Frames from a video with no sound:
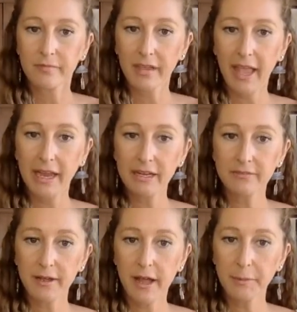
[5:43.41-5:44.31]
Eight of
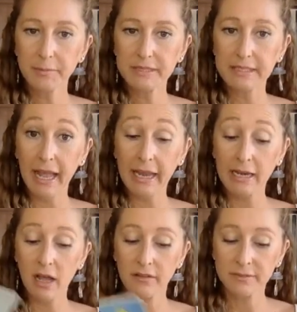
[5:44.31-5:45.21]
Cups, Eight
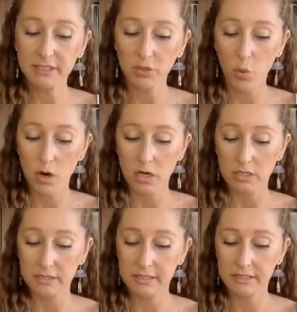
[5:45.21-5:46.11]
of
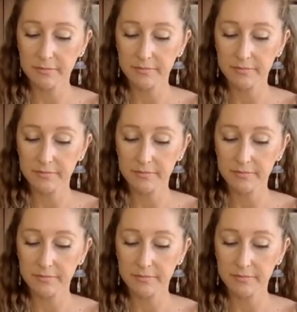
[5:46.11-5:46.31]
Swords.